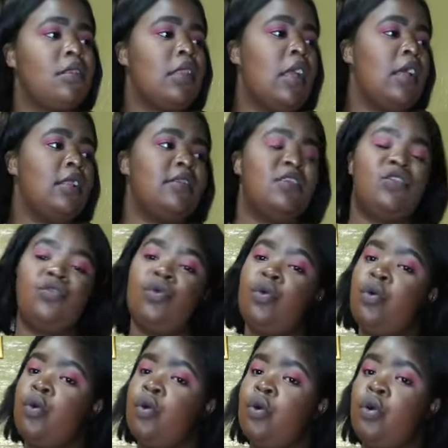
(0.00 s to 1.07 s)
That
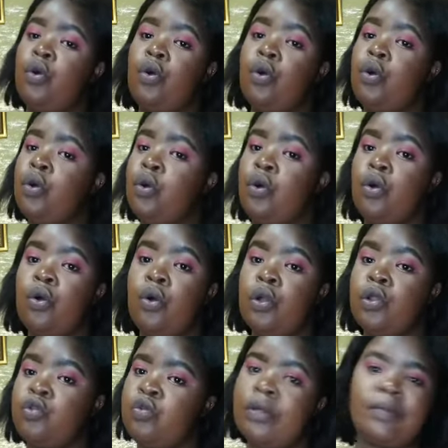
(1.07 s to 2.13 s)

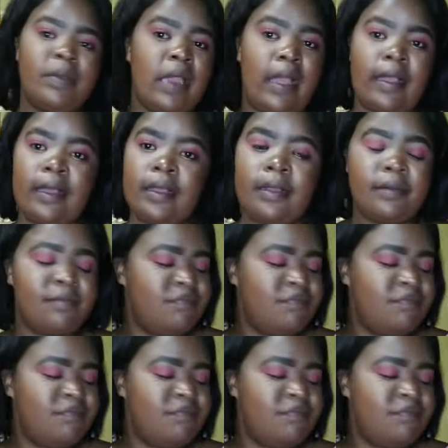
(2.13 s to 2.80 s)
no, don't dark.